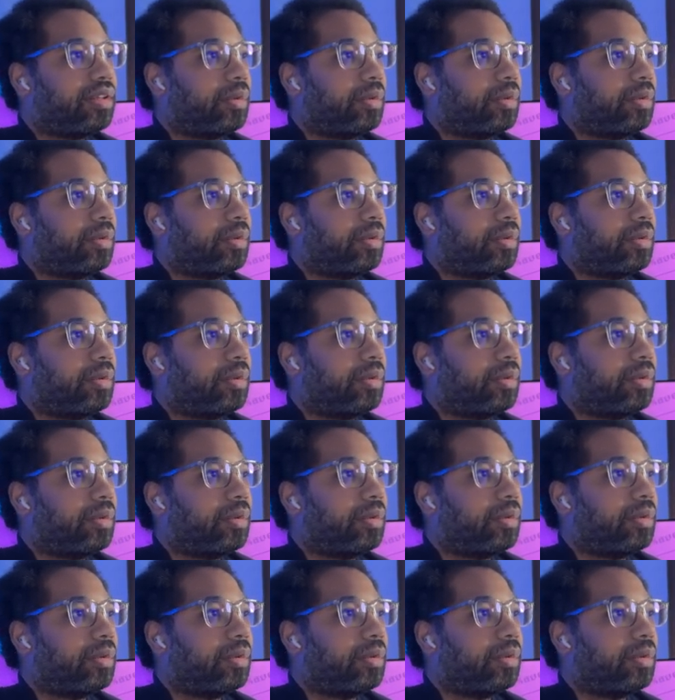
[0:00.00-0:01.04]
Right,
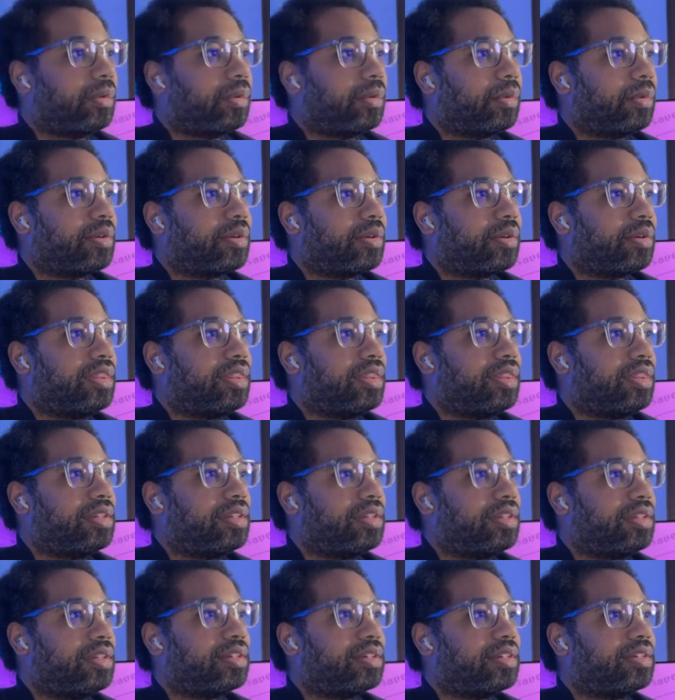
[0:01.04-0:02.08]
and so this
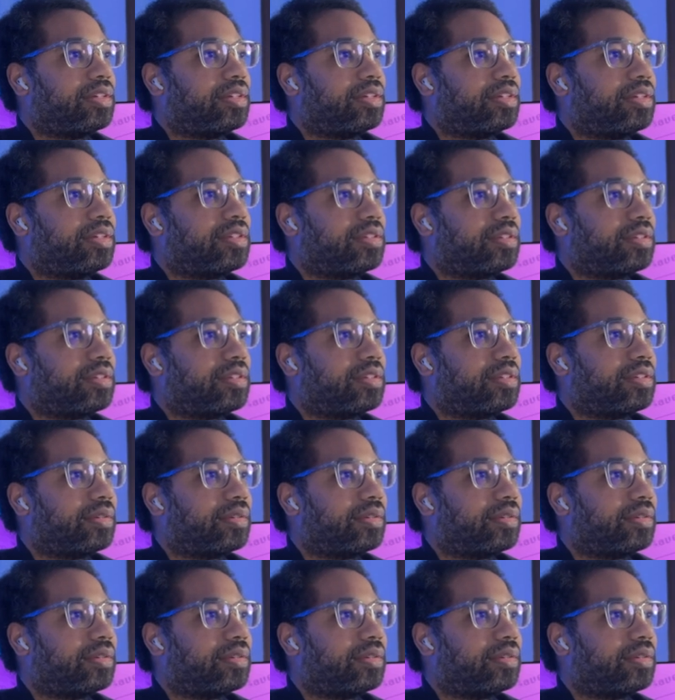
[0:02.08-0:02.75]
is,